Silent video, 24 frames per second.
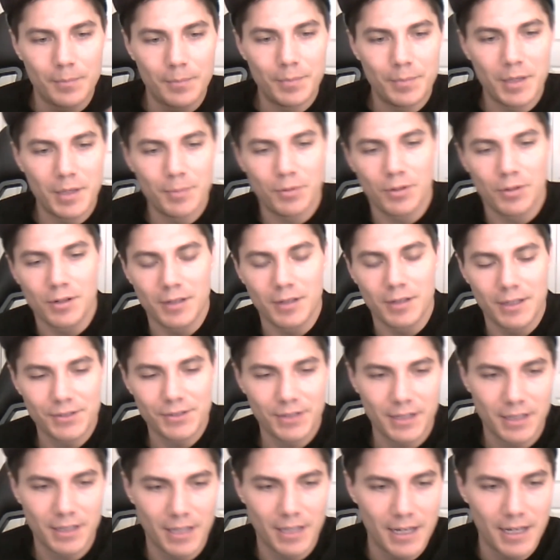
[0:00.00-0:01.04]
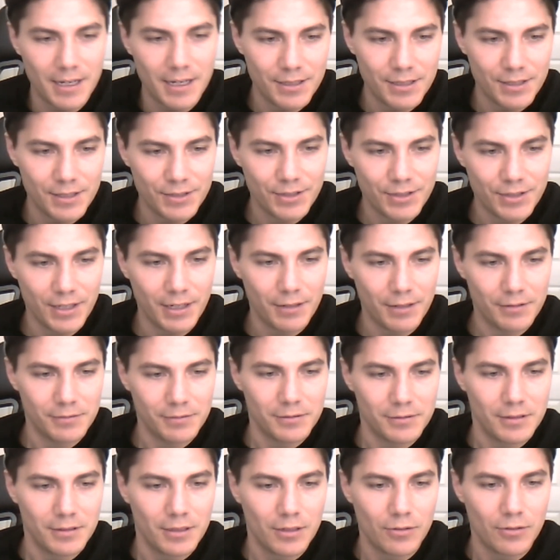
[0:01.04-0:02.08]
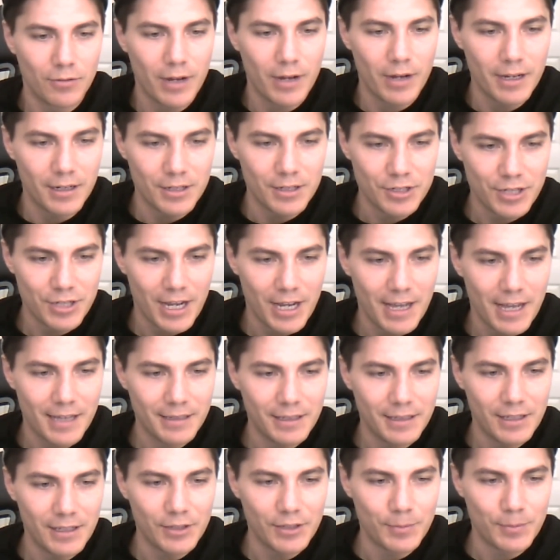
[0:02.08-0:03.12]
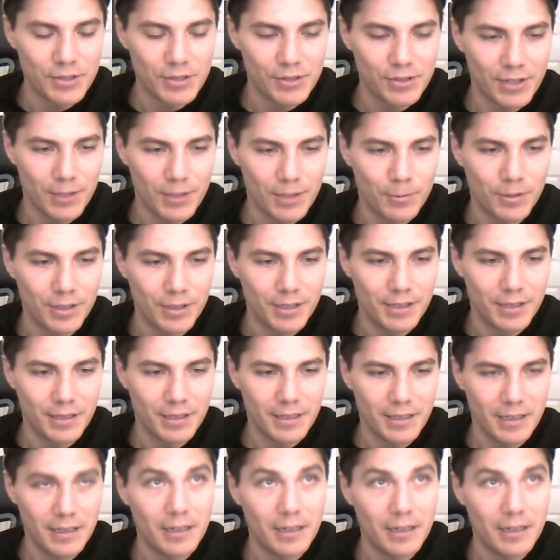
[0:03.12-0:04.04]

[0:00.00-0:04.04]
People are less inclined to just like write on chat as much as they would.